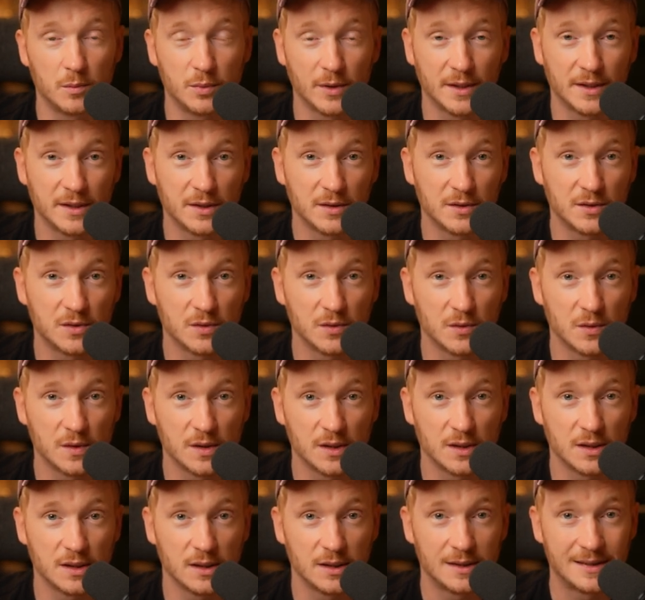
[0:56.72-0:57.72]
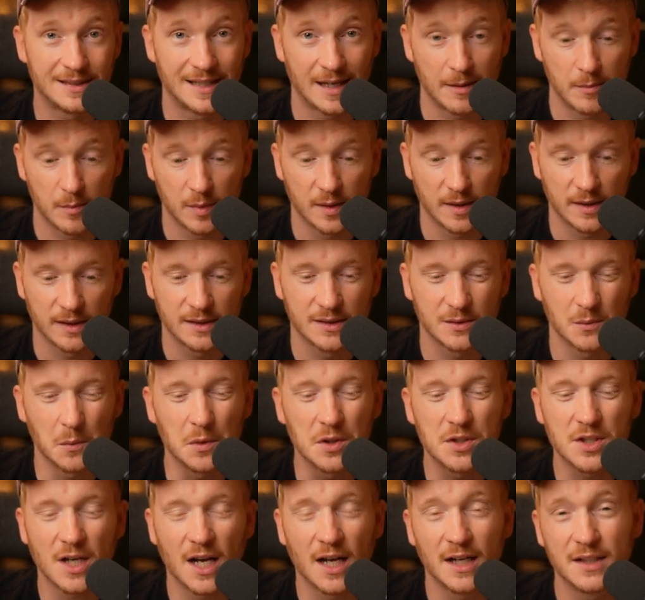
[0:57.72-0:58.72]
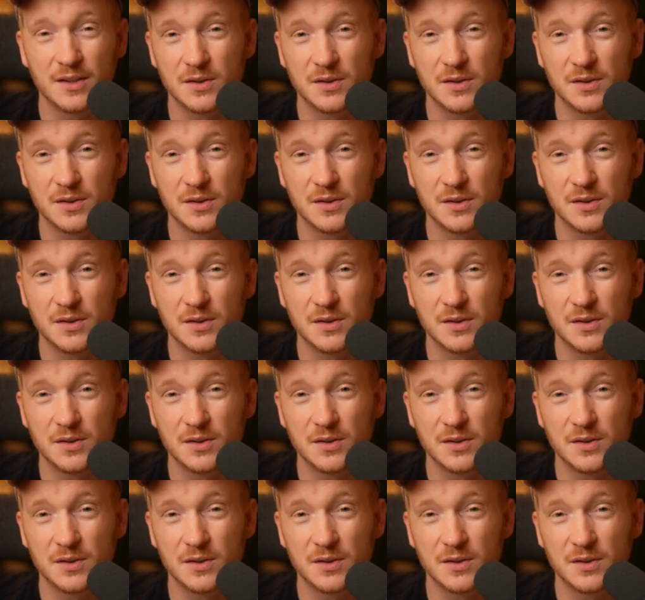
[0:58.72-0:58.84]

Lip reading: bring you to the templates, which I